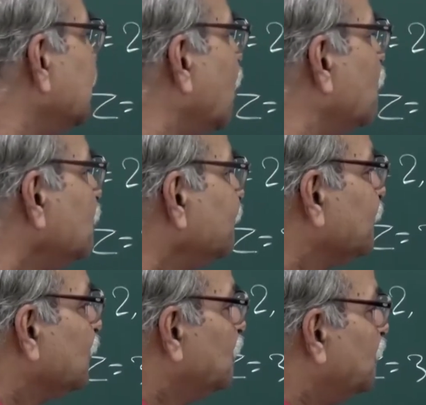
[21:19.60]

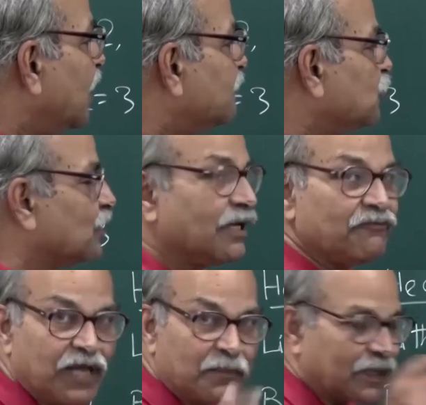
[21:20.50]
now you have
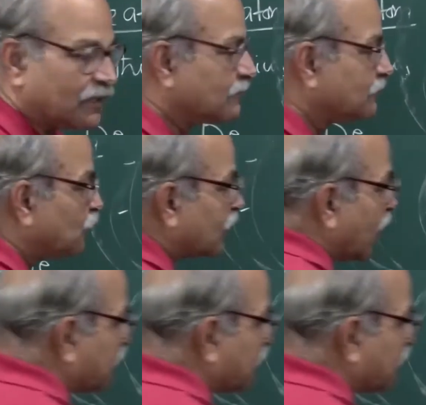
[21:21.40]
sodium vapor, what